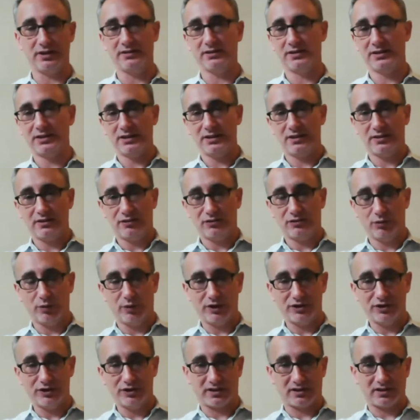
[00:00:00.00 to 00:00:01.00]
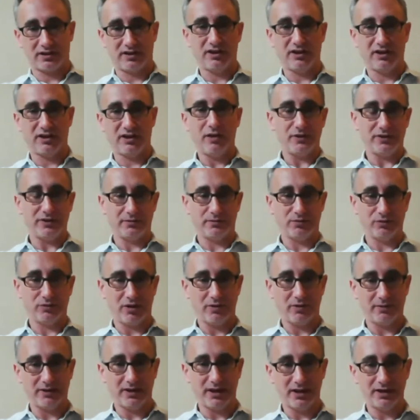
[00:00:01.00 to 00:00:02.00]
You get lawyers that can help you on the
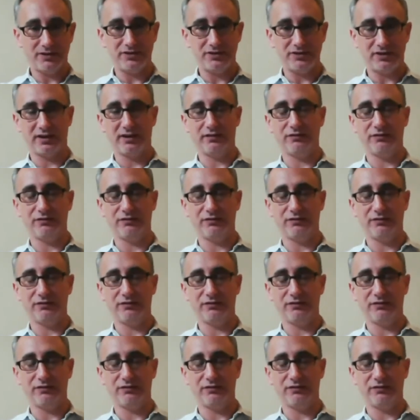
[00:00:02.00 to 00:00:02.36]
employment end.